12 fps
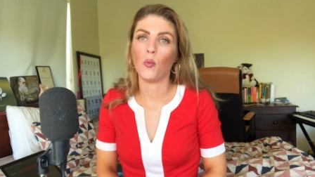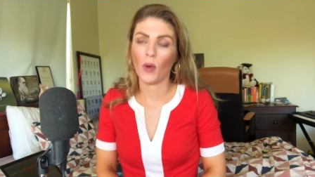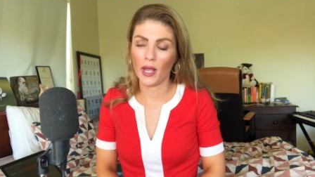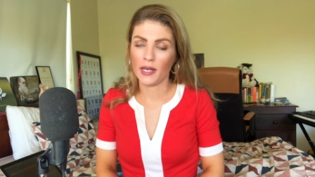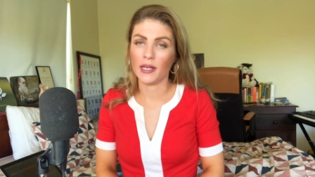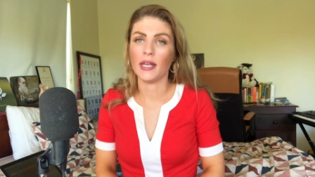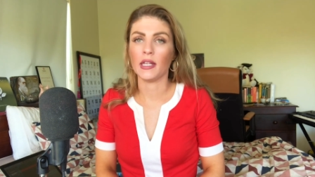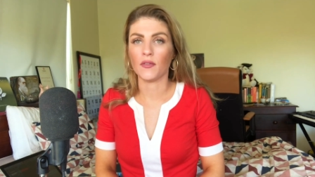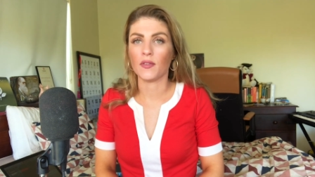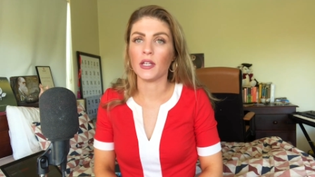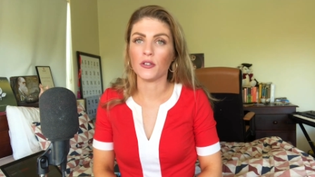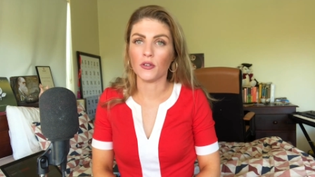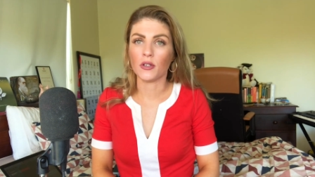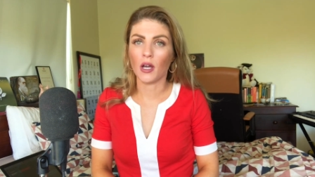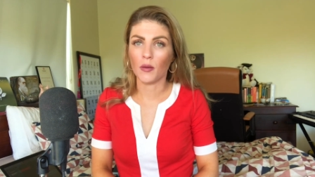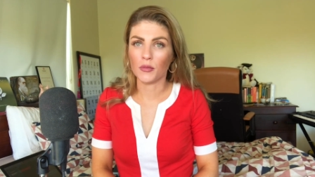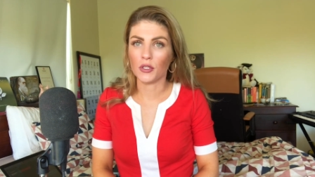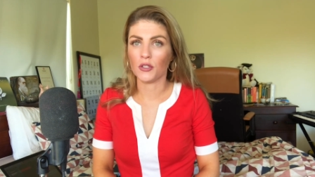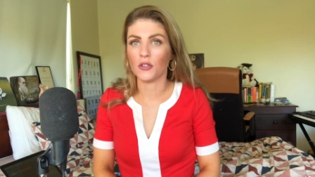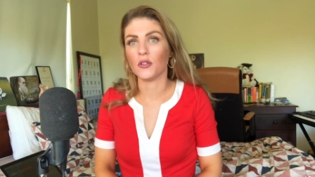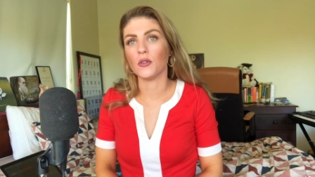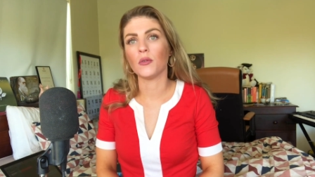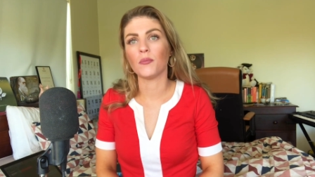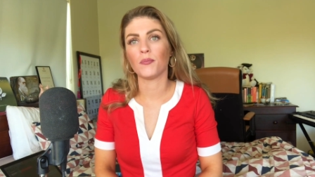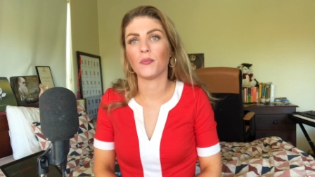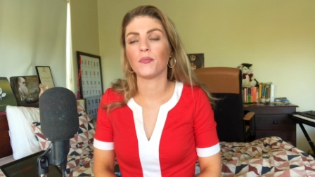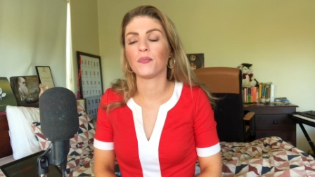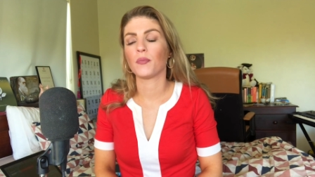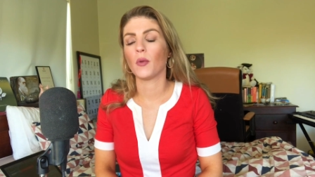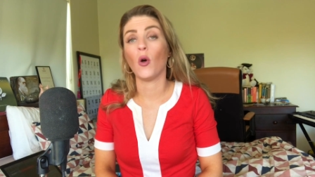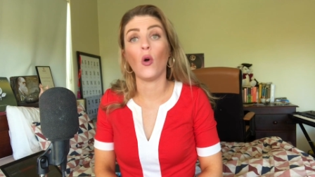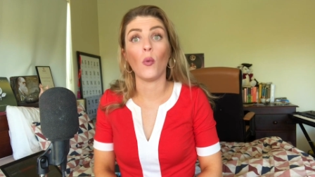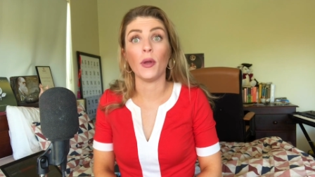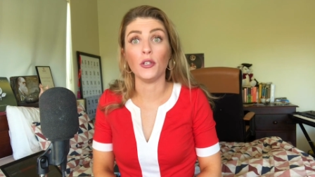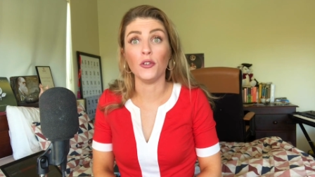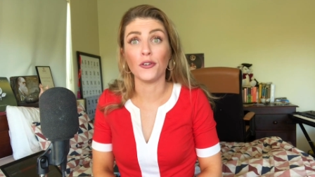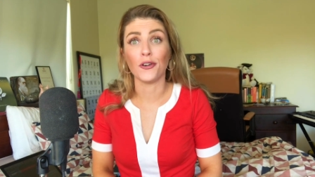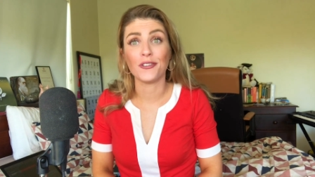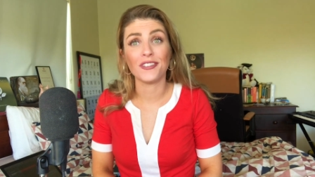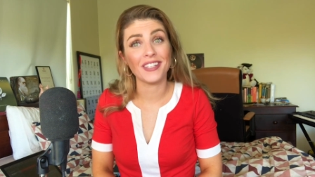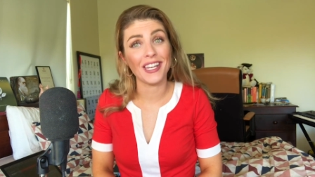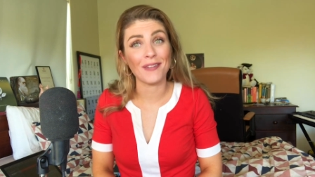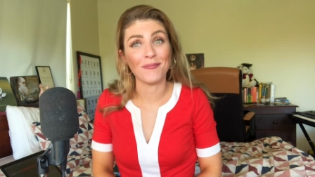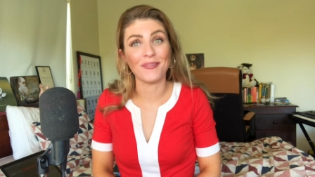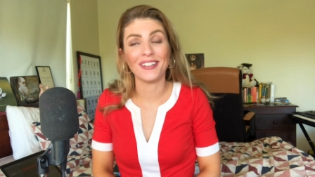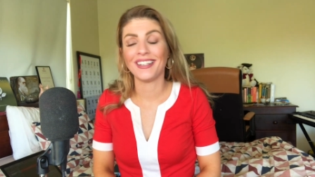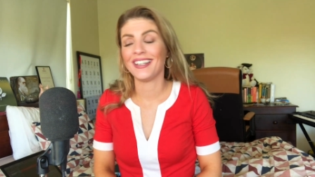when and if they do come to you, or when you go to them.